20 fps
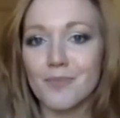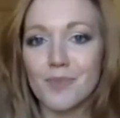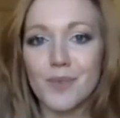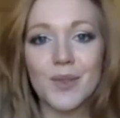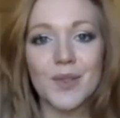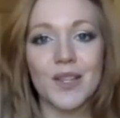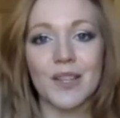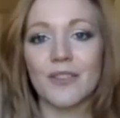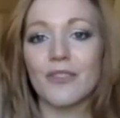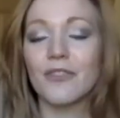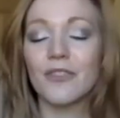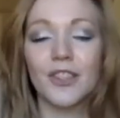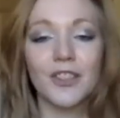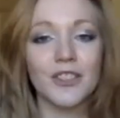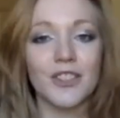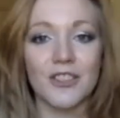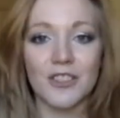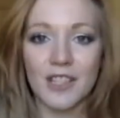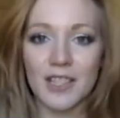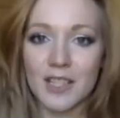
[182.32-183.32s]
music
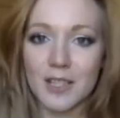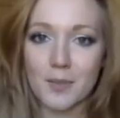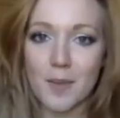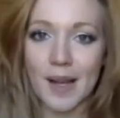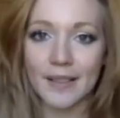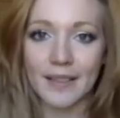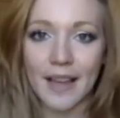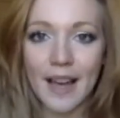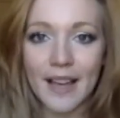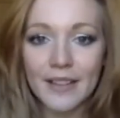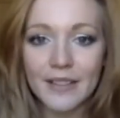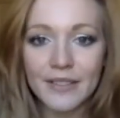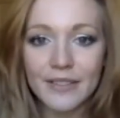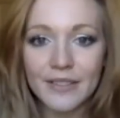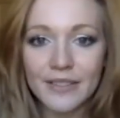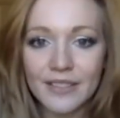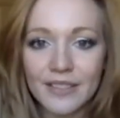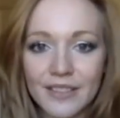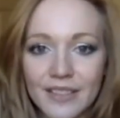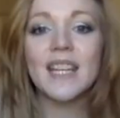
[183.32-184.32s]
filtered into my
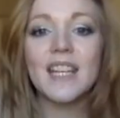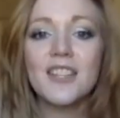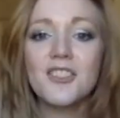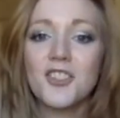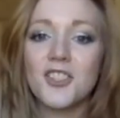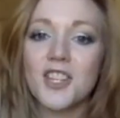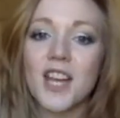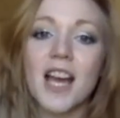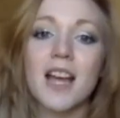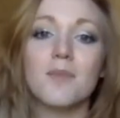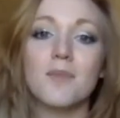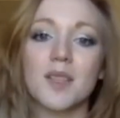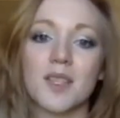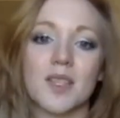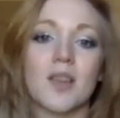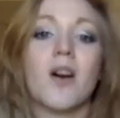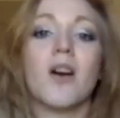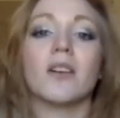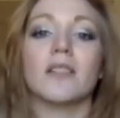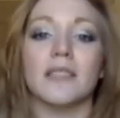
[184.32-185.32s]
life. Each time a
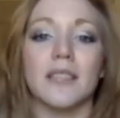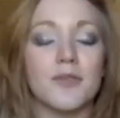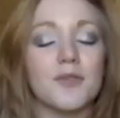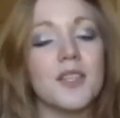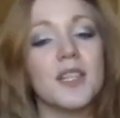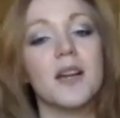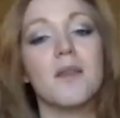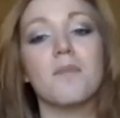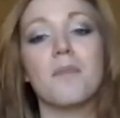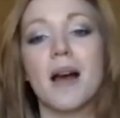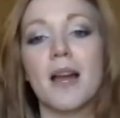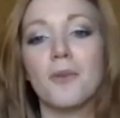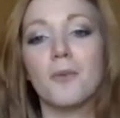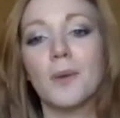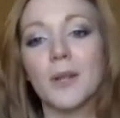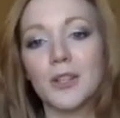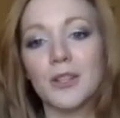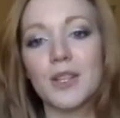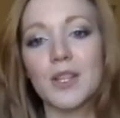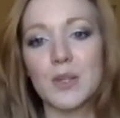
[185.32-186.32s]
song lifted up my
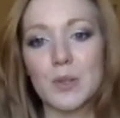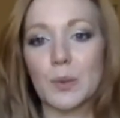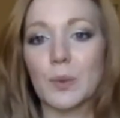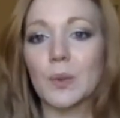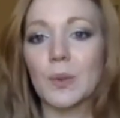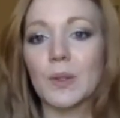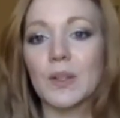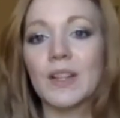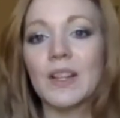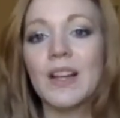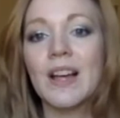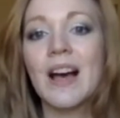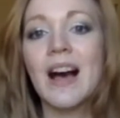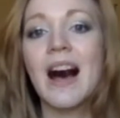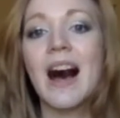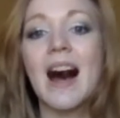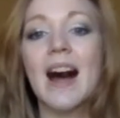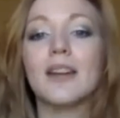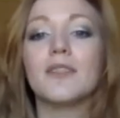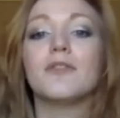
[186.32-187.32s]
weary soul,
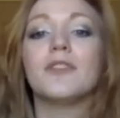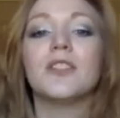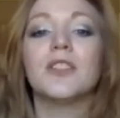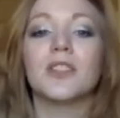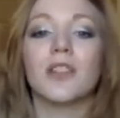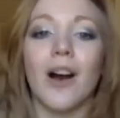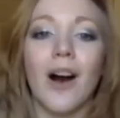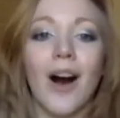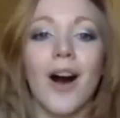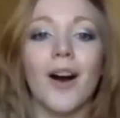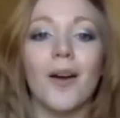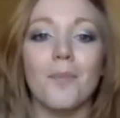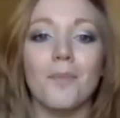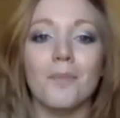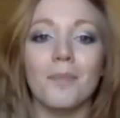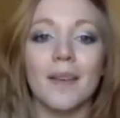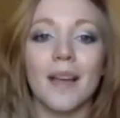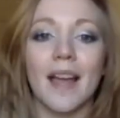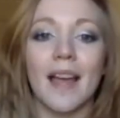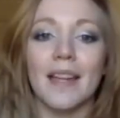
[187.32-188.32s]
I'd feel calm
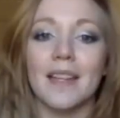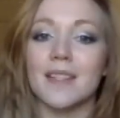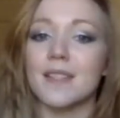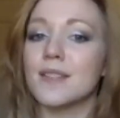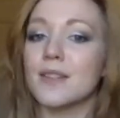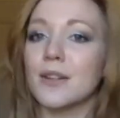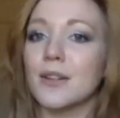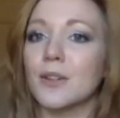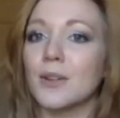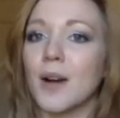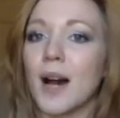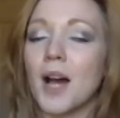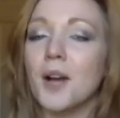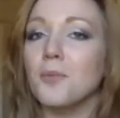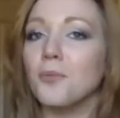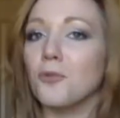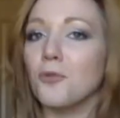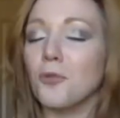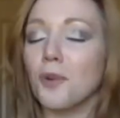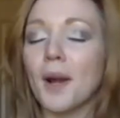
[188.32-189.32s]
and as though
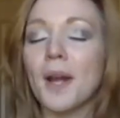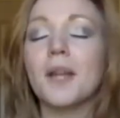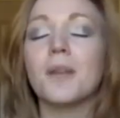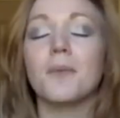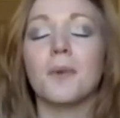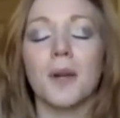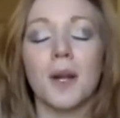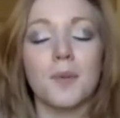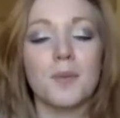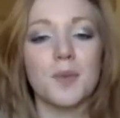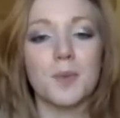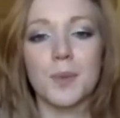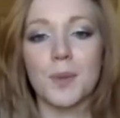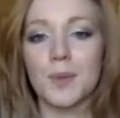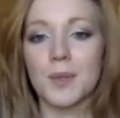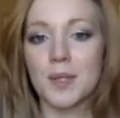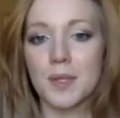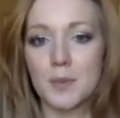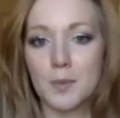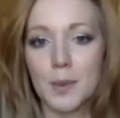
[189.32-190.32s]
I'm right where I'm
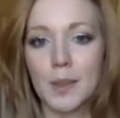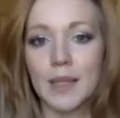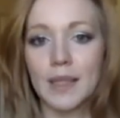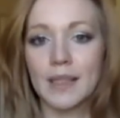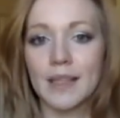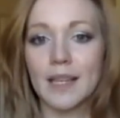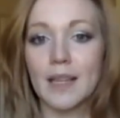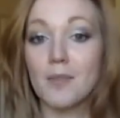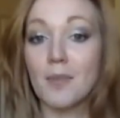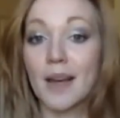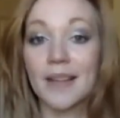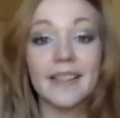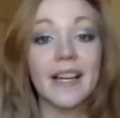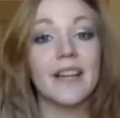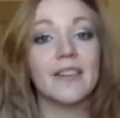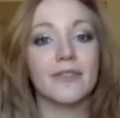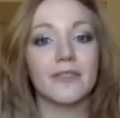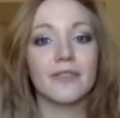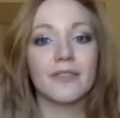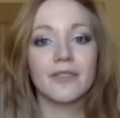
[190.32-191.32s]
supposed to be in my
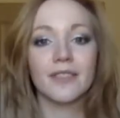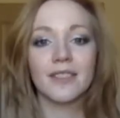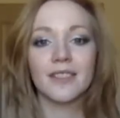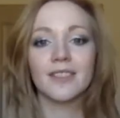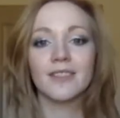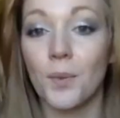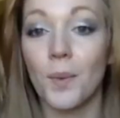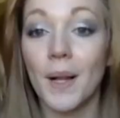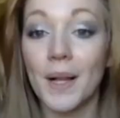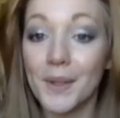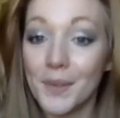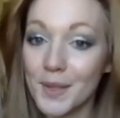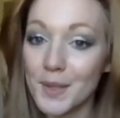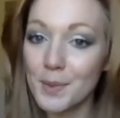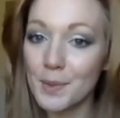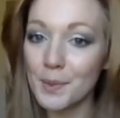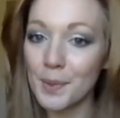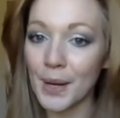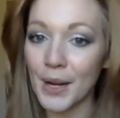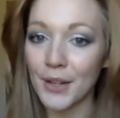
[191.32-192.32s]
life. While I was
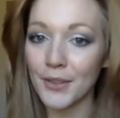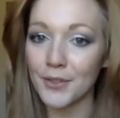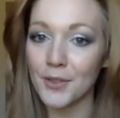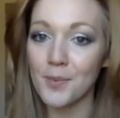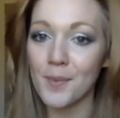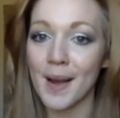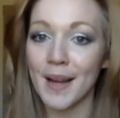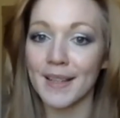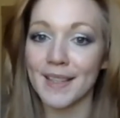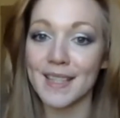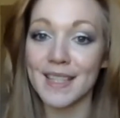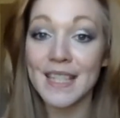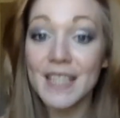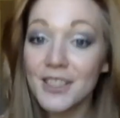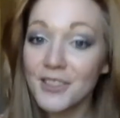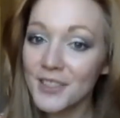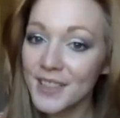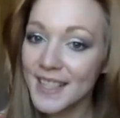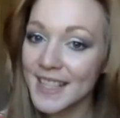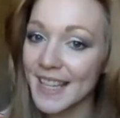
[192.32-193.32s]
preparing for my
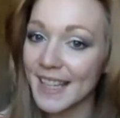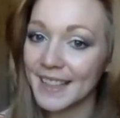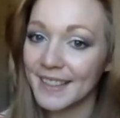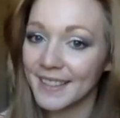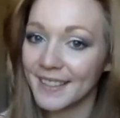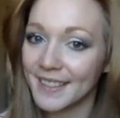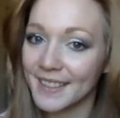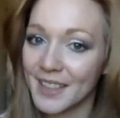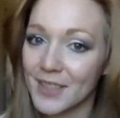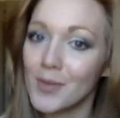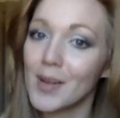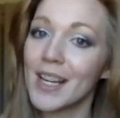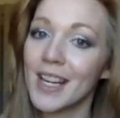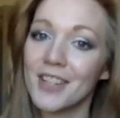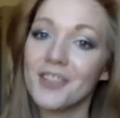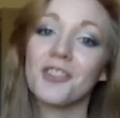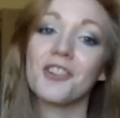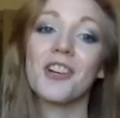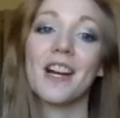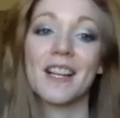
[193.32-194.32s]
senior recital in my
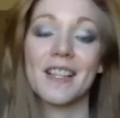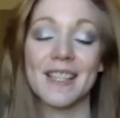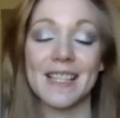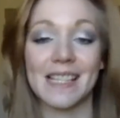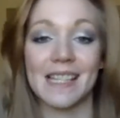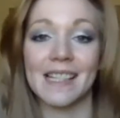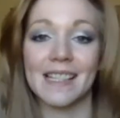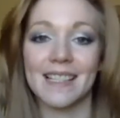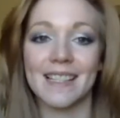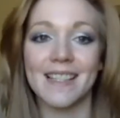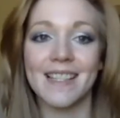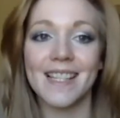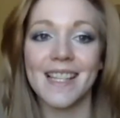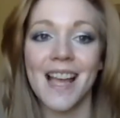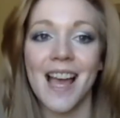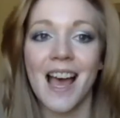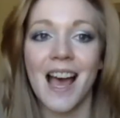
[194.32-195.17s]
undergrad studies,